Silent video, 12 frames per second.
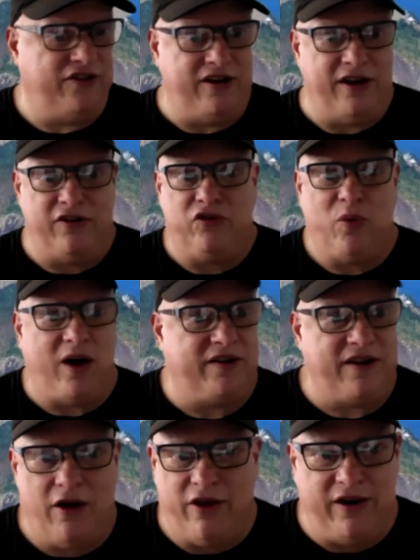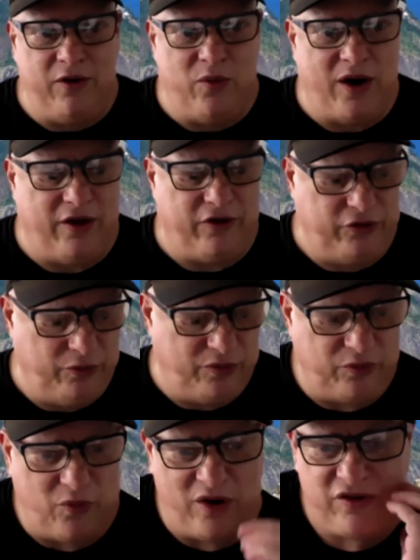and this is what I tell anyone else
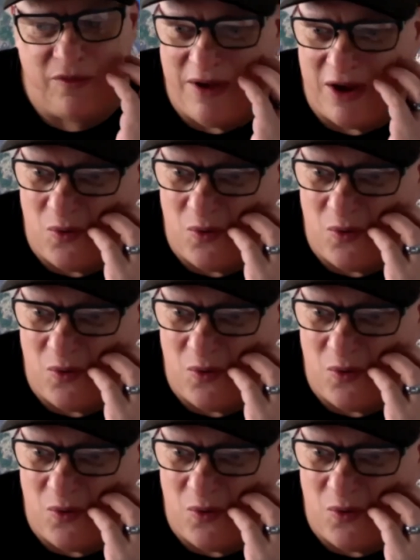who wants to make